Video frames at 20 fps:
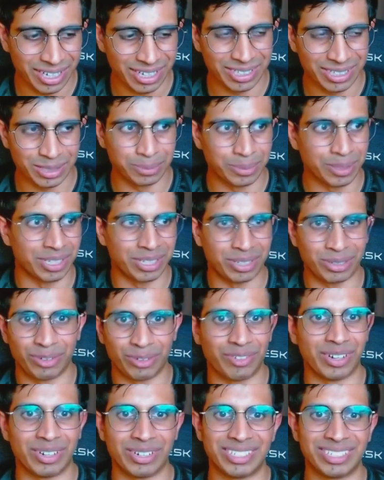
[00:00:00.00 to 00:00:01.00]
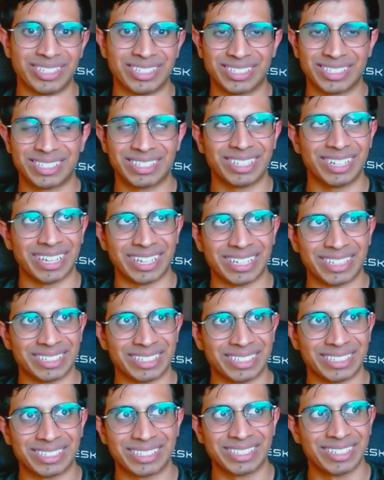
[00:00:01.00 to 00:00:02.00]
Just me and the co-founders, like
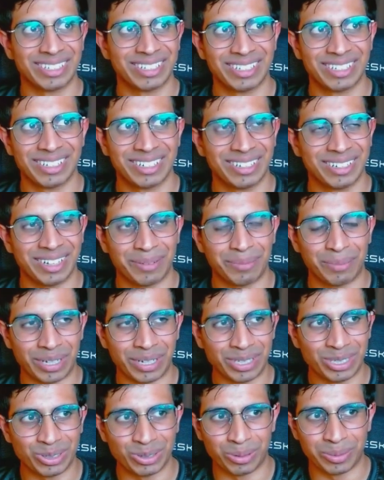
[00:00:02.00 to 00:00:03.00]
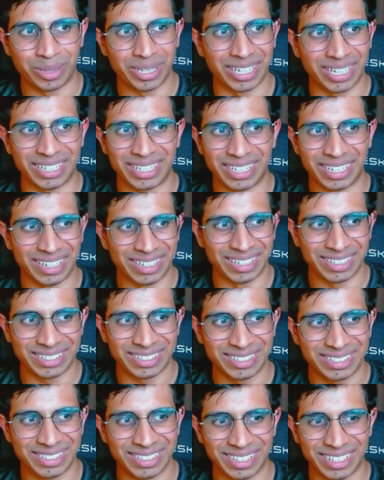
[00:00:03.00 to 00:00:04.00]
just brainstorming
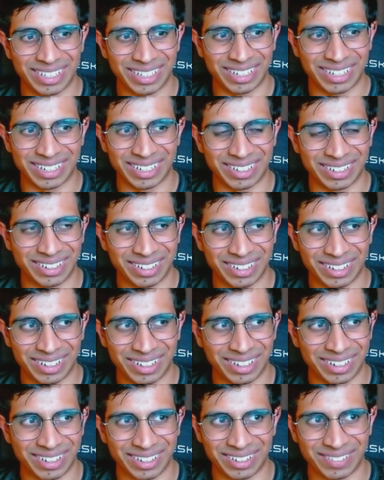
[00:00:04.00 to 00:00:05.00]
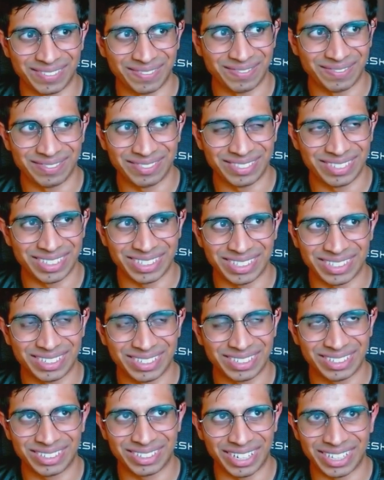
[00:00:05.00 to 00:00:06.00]
ideas and uh,
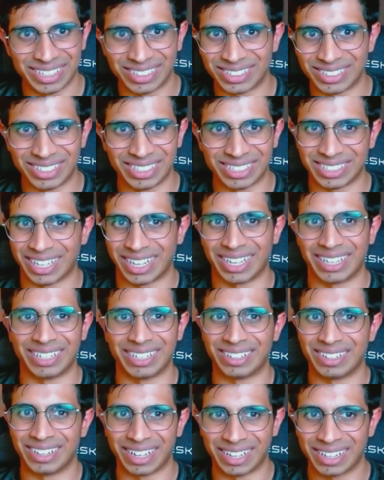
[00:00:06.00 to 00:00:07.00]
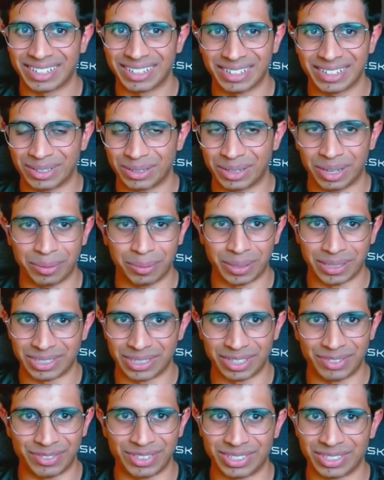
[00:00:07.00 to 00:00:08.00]
just trying to design like a bunch
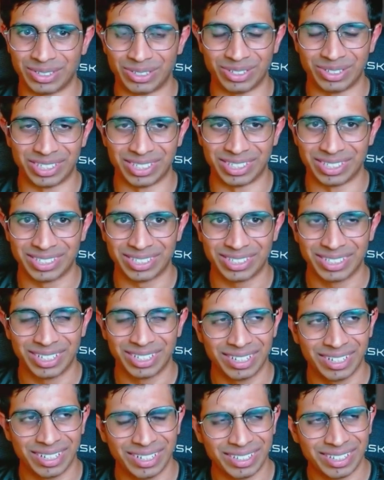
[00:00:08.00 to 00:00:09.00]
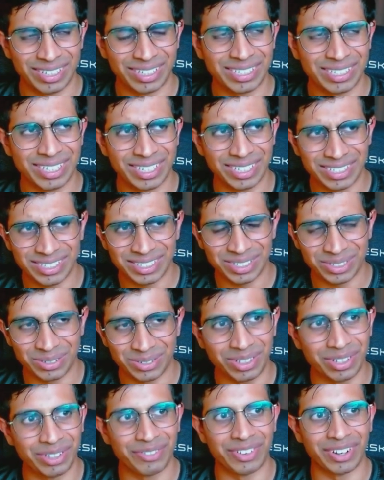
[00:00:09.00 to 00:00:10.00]
of different solutions. The discussions are
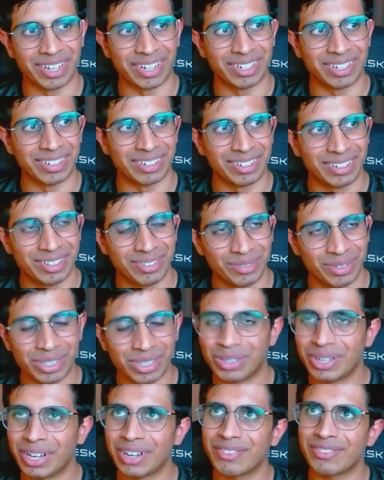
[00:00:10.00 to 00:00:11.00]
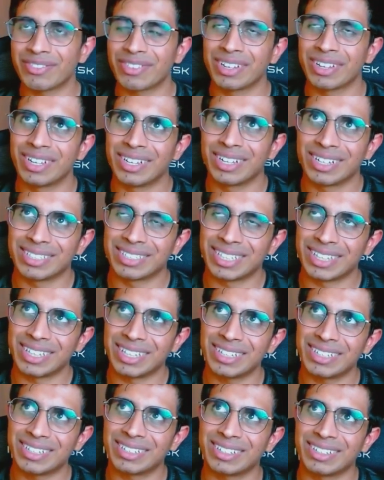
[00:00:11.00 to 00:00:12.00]
really fun when you have because I
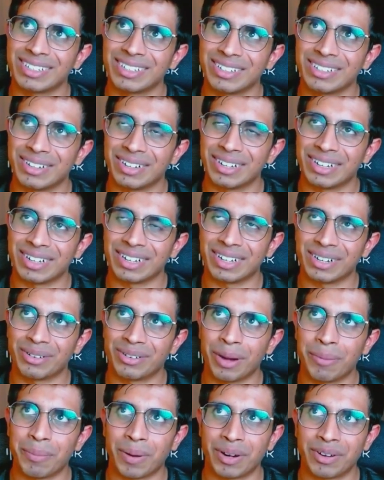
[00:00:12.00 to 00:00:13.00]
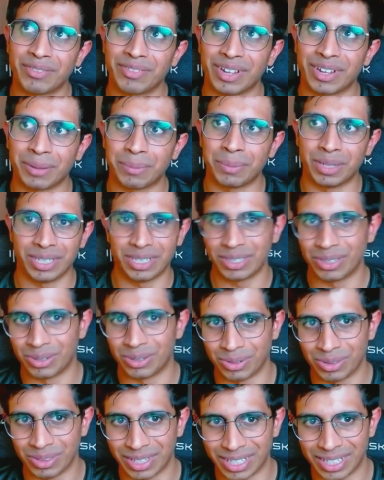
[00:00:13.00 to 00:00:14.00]
think a, a, great part of like building your
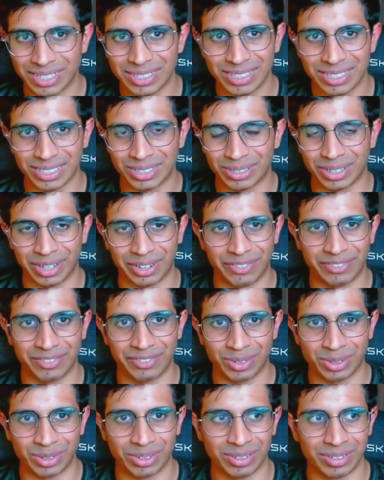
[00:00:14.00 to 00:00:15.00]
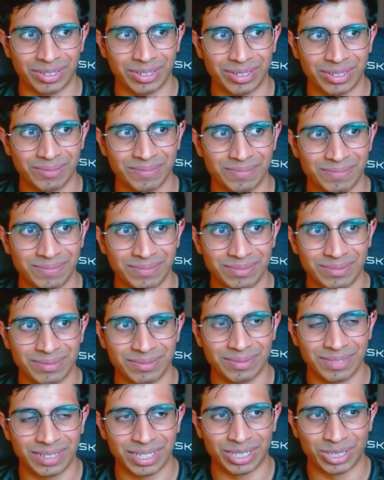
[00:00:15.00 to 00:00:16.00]
own things is you have full
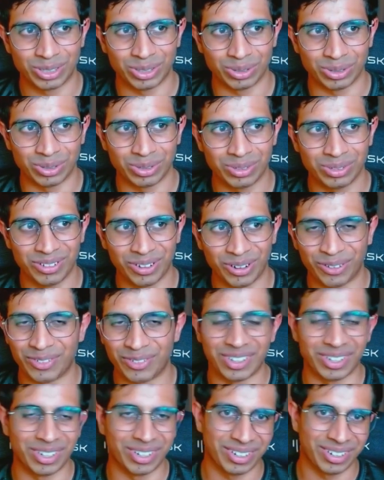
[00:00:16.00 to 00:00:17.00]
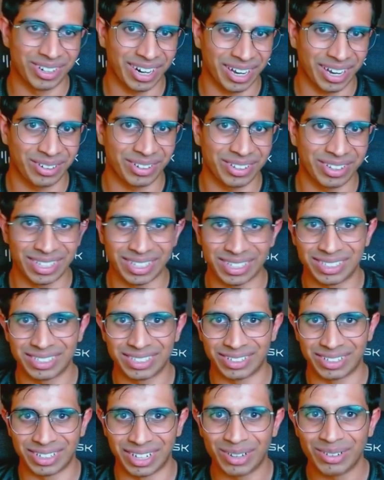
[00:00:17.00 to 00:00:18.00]
control over how the things
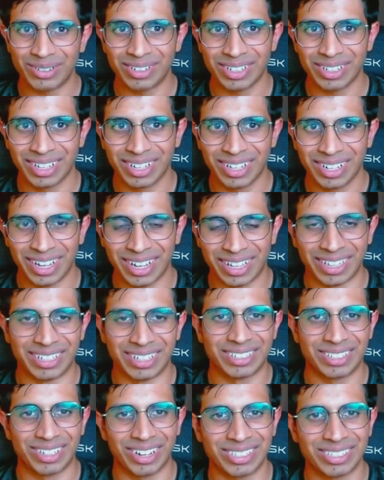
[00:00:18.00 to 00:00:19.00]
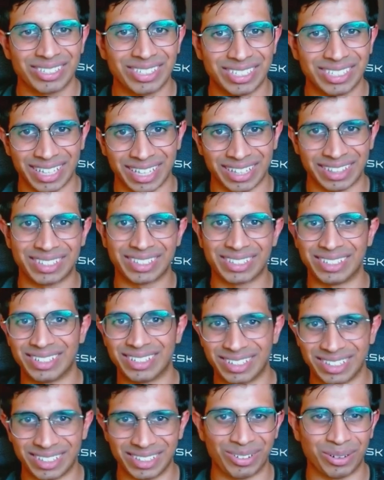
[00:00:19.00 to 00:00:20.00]
turn out. And then there's also these ethical
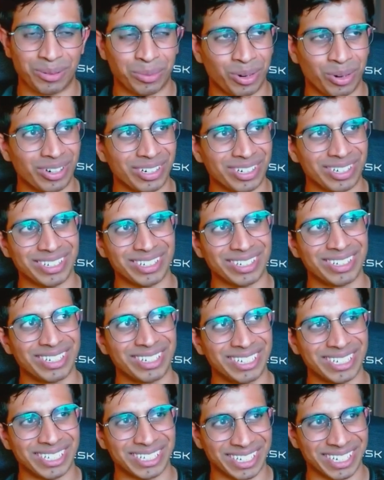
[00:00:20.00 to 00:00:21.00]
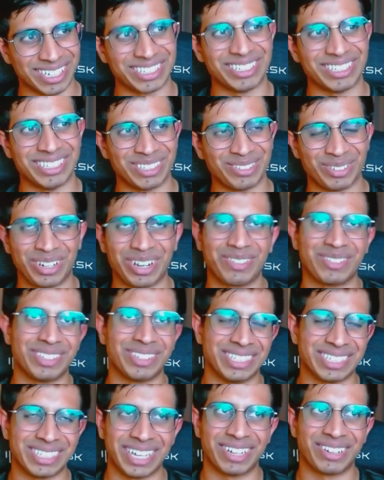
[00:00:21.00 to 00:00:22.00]
or moral discussions where you have
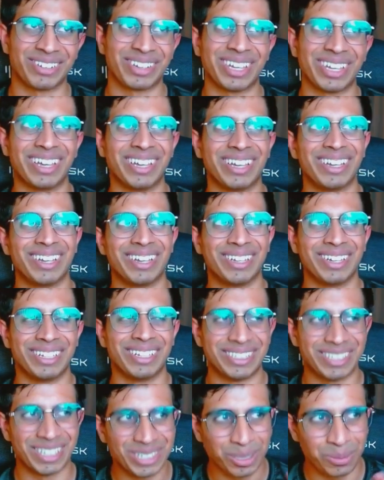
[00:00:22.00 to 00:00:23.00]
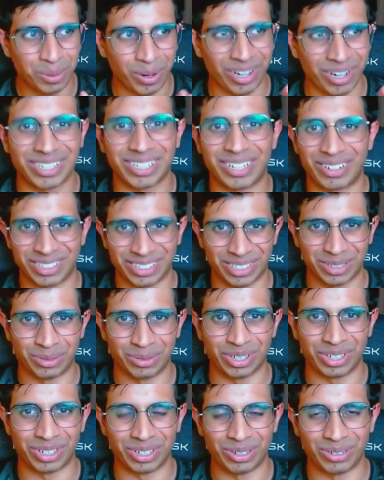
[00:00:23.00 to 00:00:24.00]
to decide, okay, is this the product direction
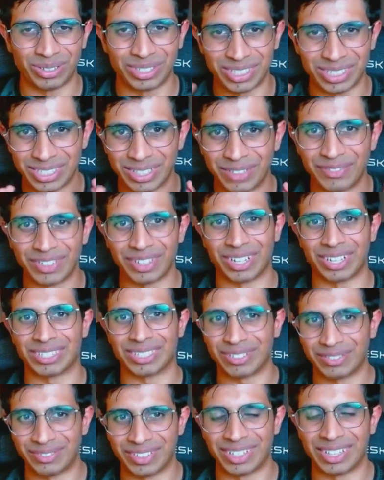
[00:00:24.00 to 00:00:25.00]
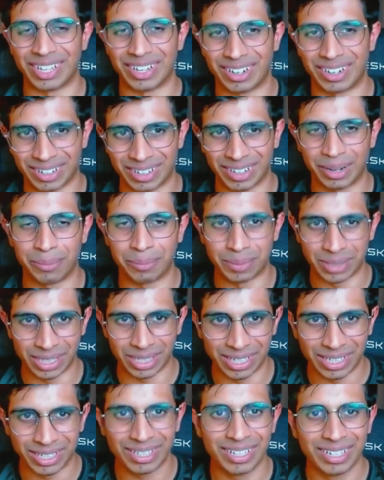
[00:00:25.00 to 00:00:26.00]
we're going to go? Is this the philosophy that our
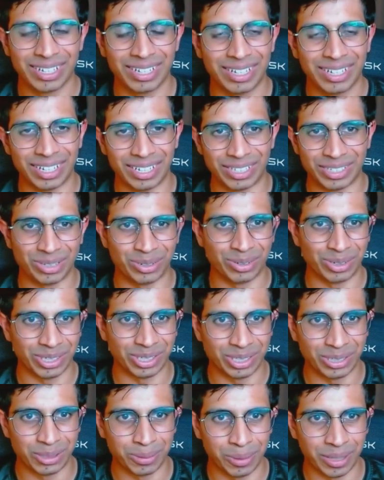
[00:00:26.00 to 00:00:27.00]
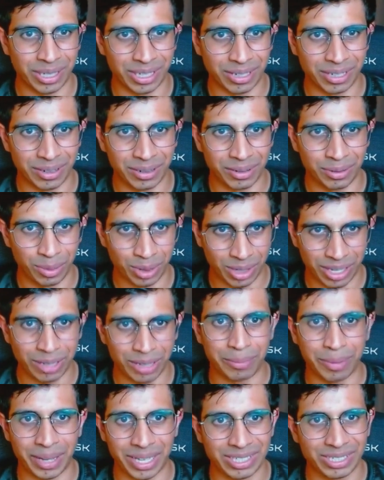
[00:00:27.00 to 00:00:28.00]
company is going to be
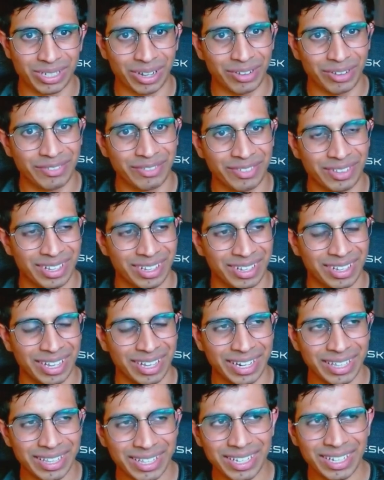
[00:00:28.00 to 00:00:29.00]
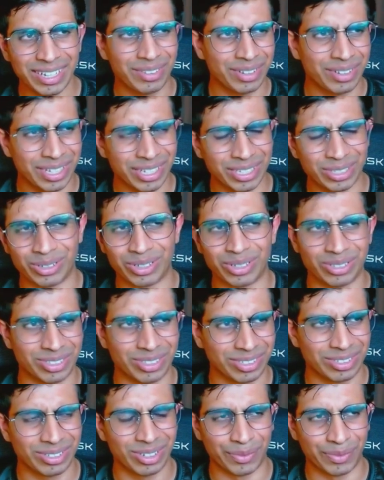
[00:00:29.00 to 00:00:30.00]
working based off? And I think I really enjoy
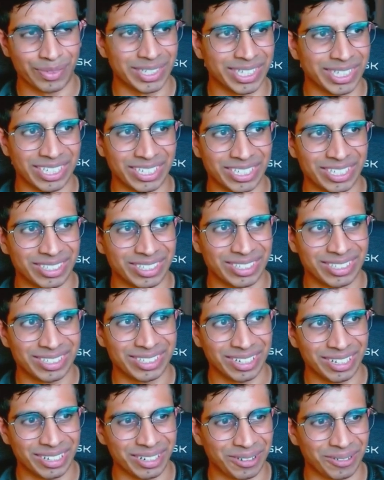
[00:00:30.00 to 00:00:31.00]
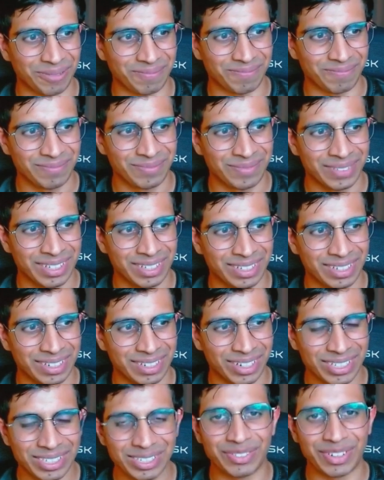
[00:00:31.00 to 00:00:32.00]
those conversations. Um,
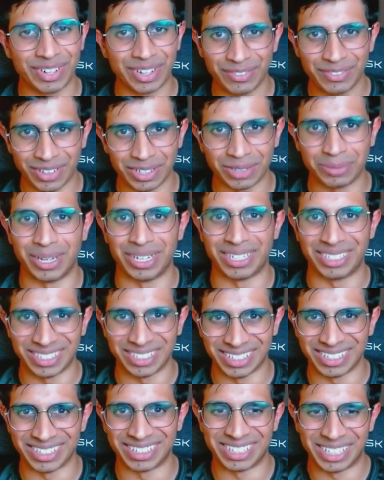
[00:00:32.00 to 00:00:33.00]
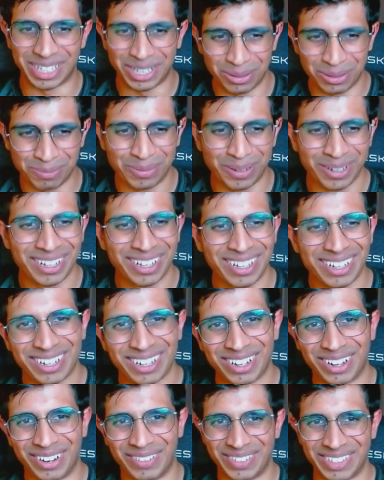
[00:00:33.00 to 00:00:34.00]
lots of very fundamental, deep
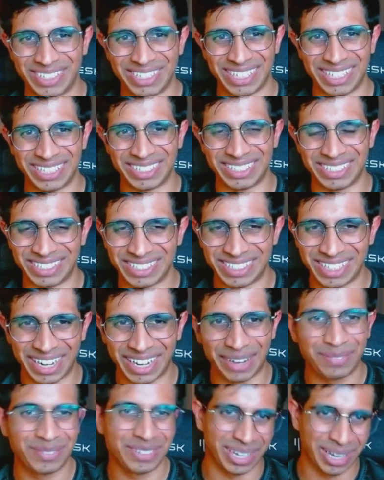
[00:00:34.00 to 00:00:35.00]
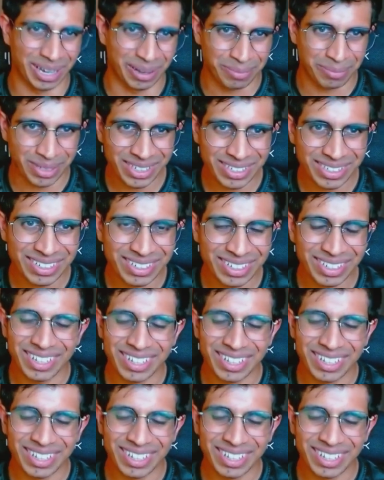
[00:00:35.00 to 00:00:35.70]
conversations that have to happen.